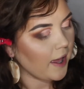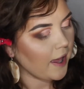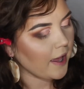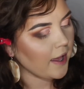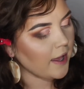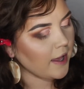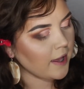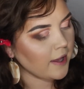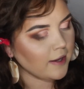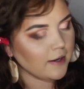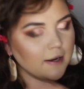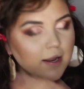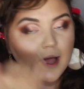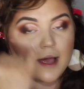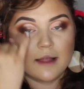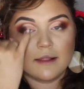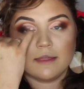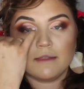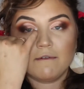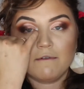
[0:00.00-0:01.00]
And
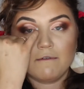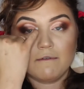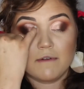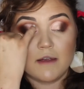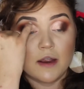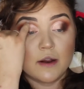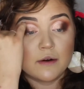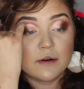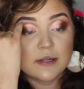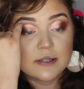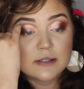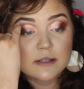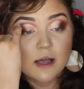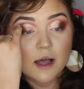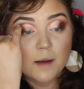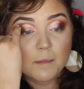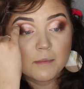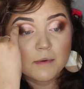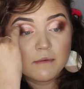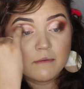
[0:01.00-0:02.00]
at the very
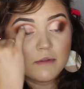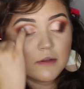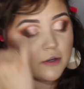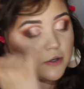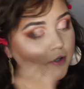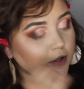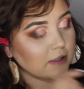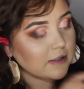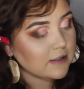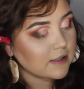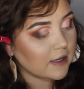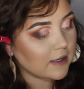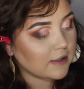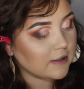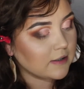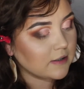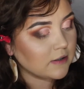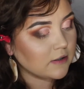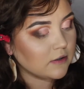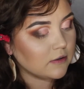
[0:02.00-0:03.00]
top of the crease, I
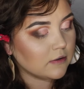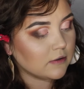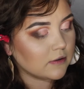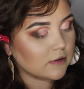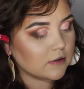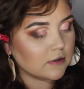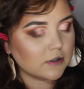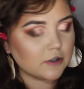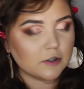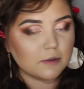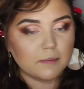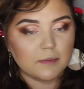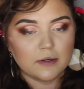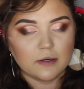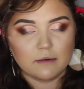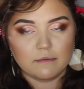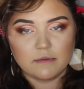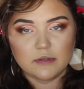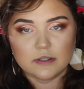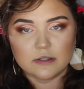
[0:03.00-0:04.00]
did use a little bit
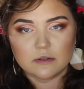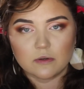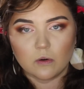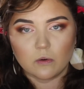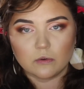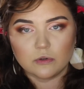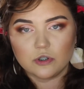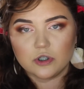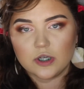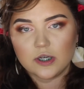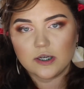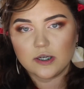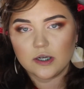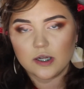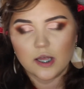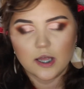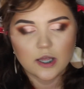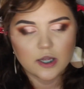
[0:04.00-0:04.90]
of this gold shade